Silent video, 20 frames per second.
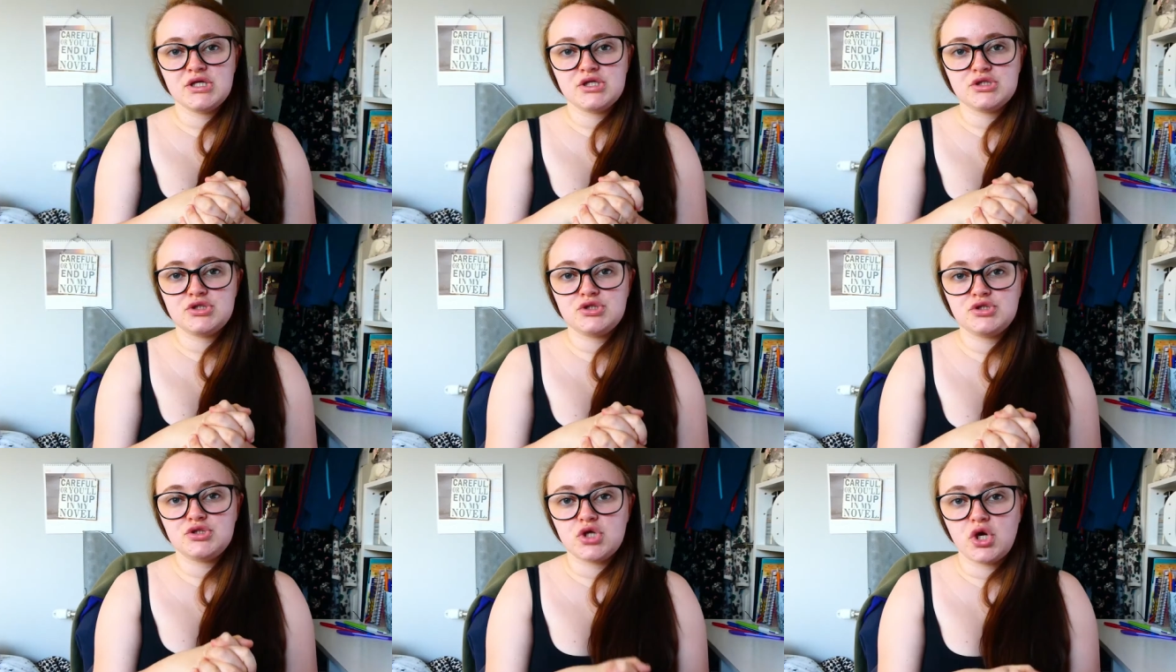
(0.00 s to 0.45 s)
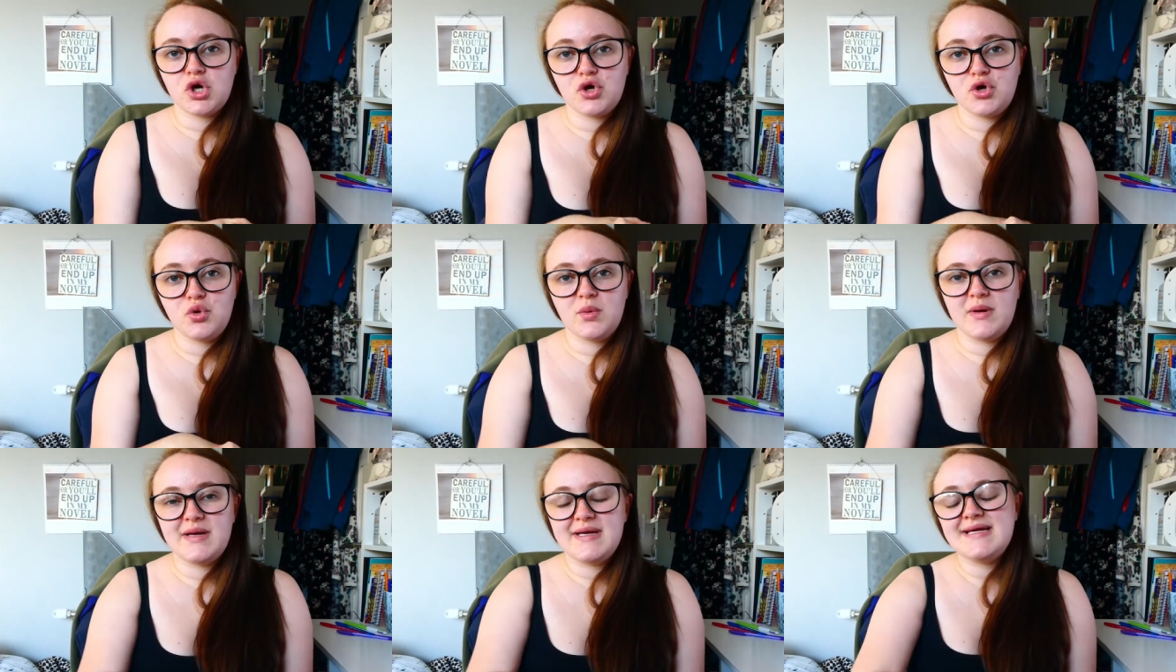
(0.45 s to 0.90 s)

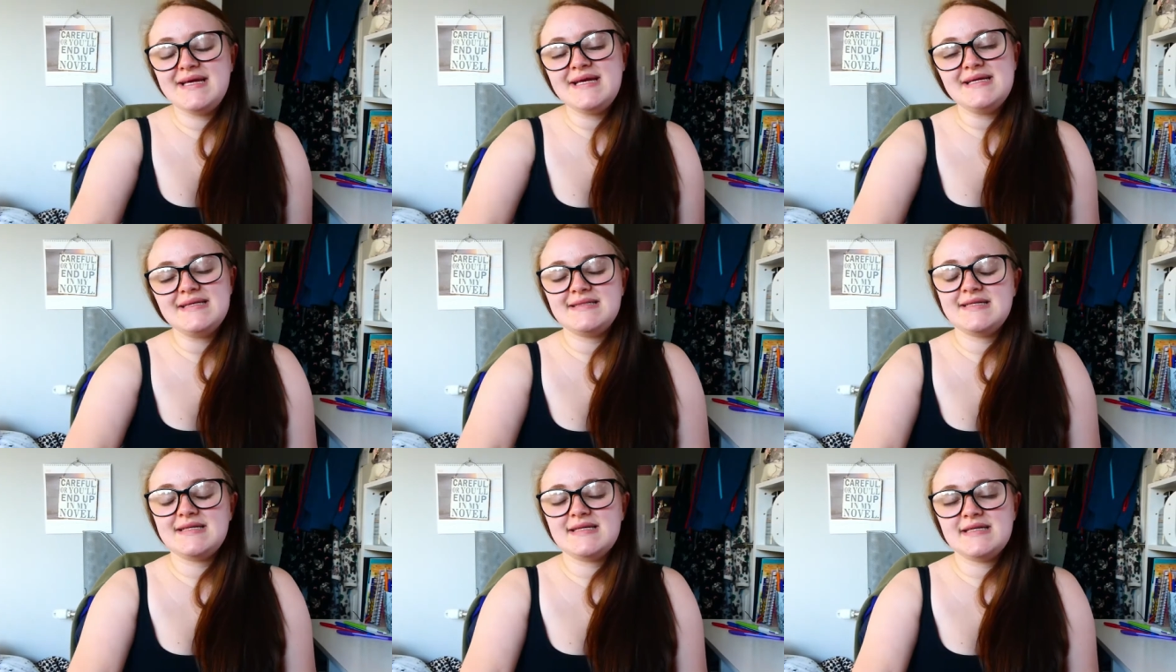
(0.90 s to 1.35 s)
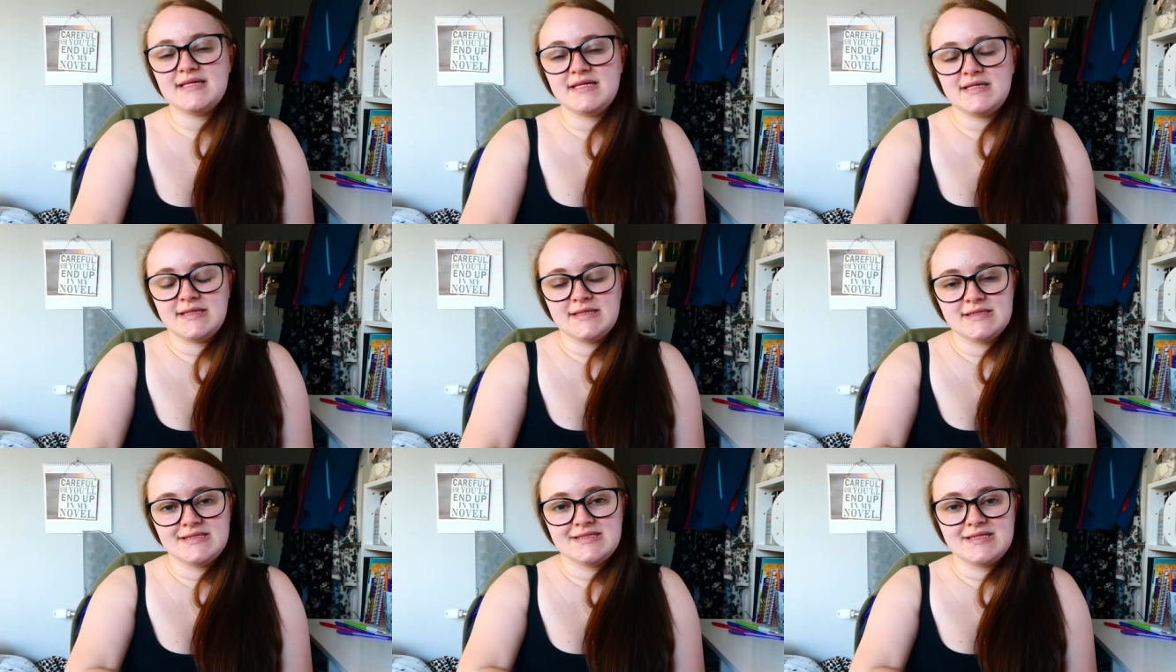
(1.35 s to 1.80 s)
so it
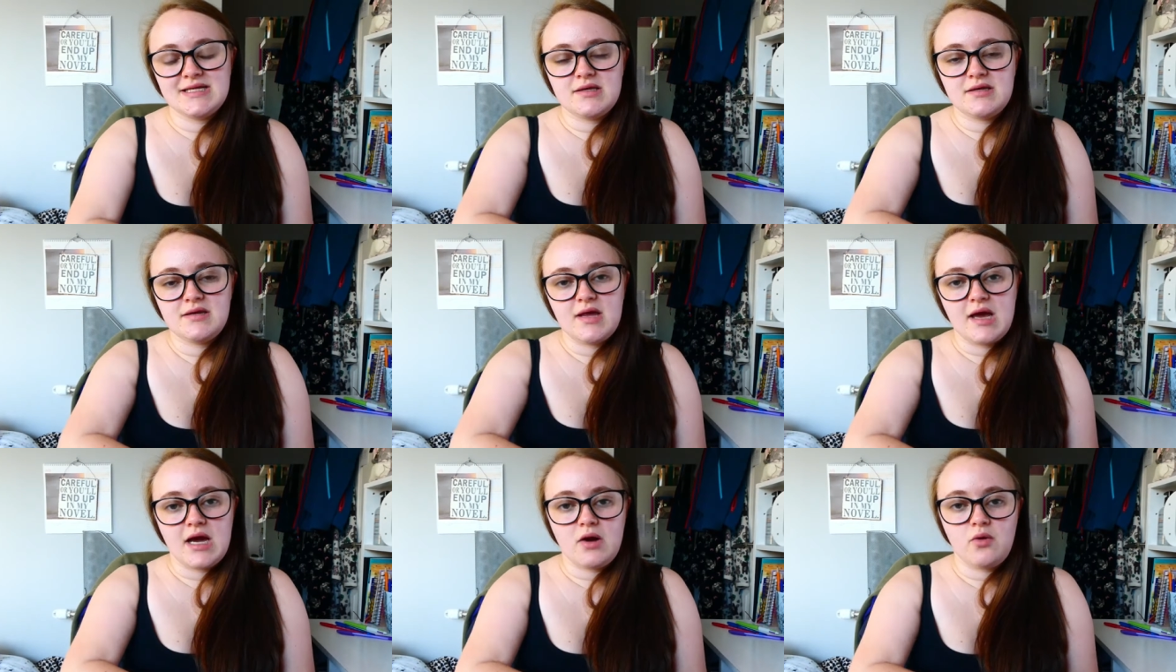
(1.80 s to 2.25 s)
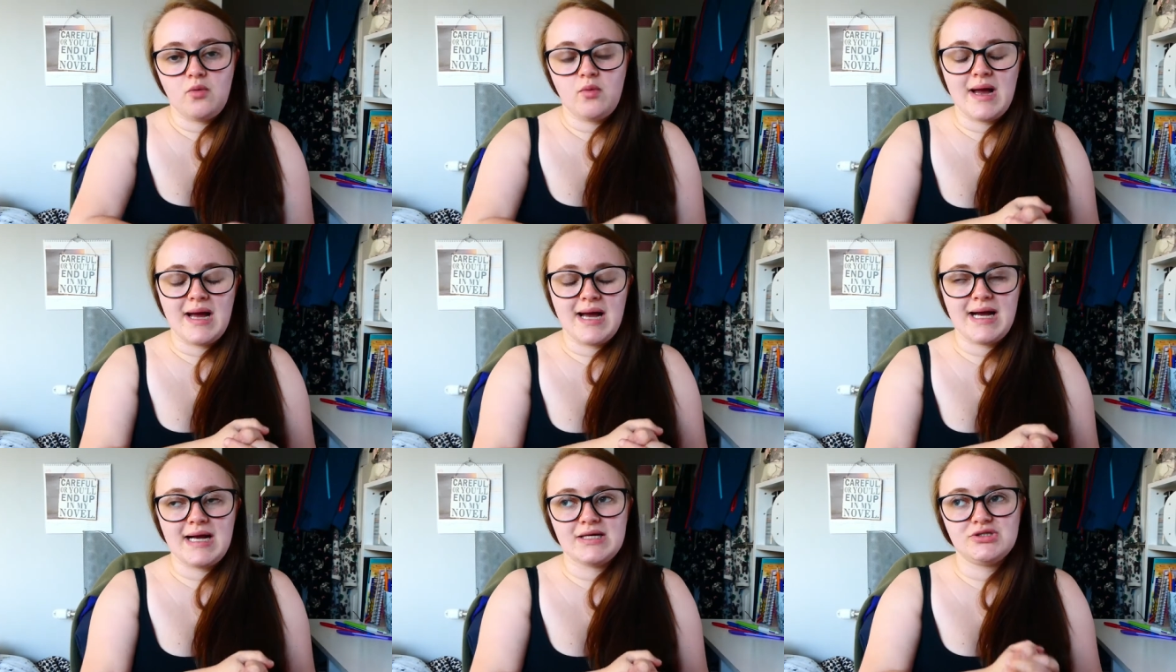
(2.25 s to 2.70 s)
is now
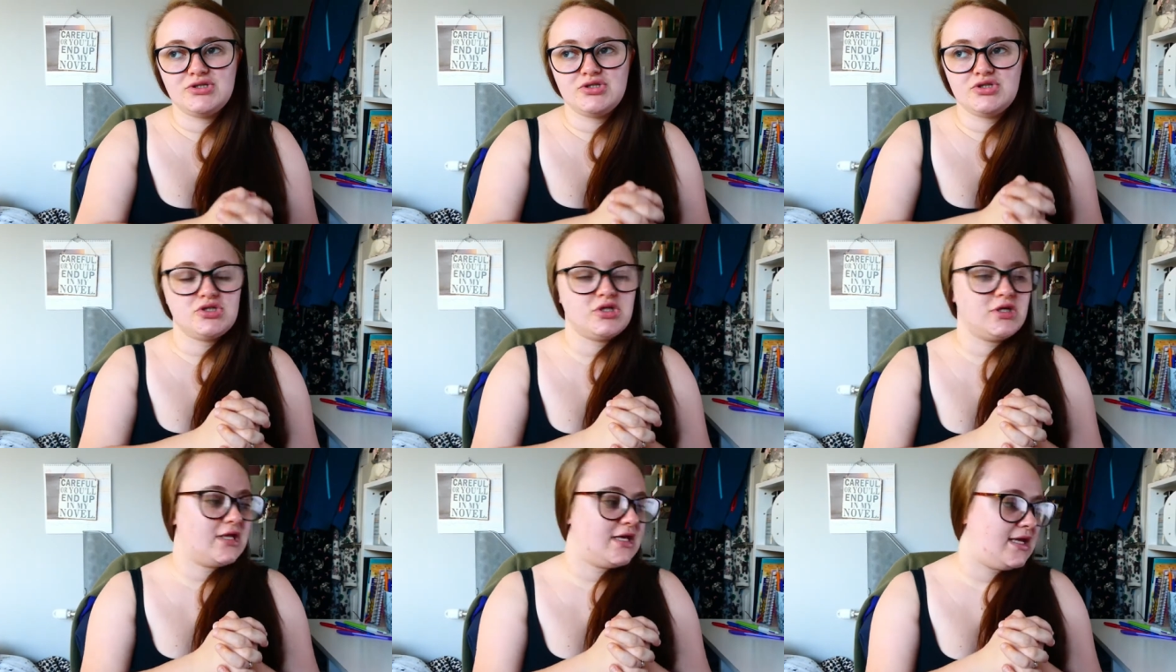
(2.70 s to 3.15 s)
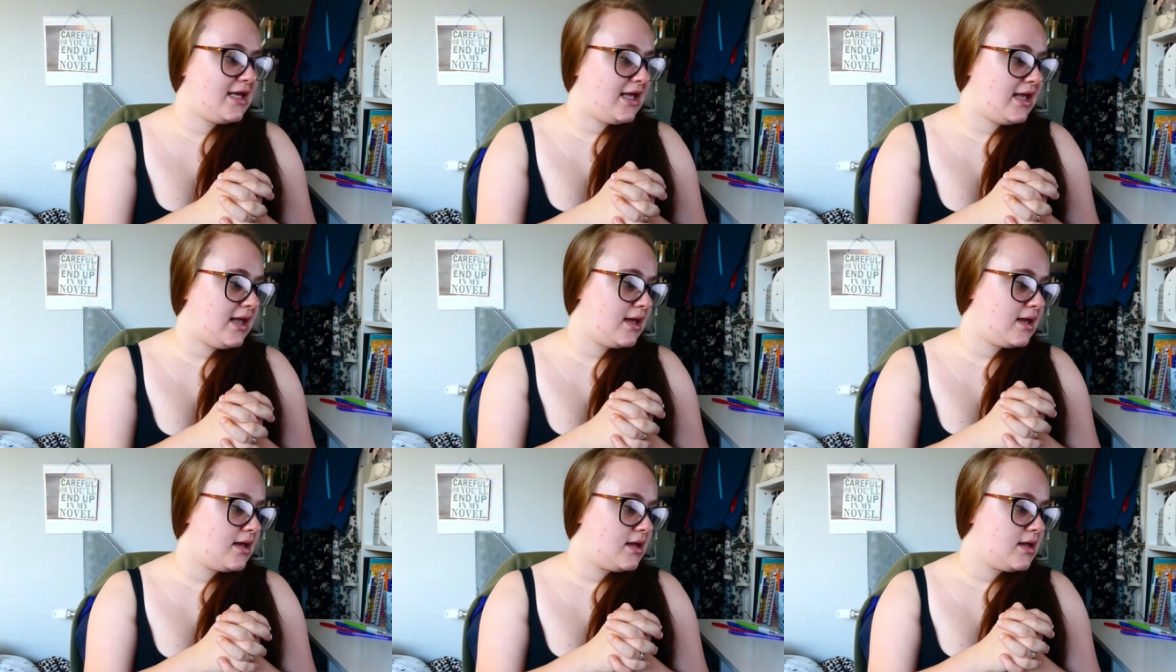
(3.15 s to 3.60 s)

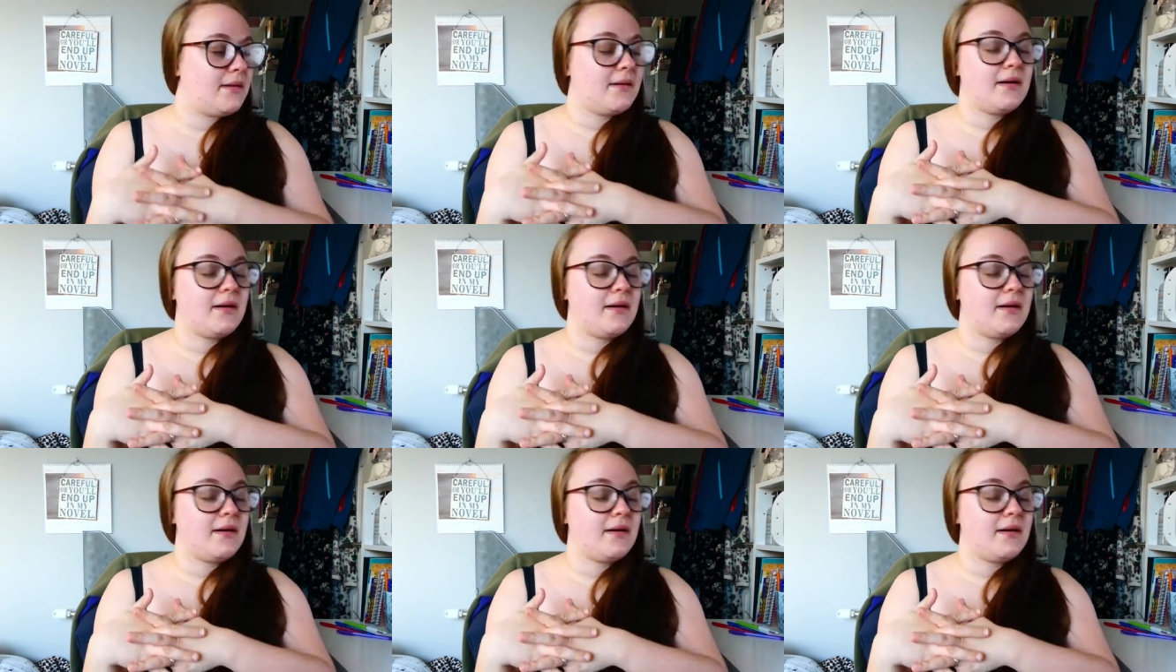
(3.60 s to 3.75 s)
actually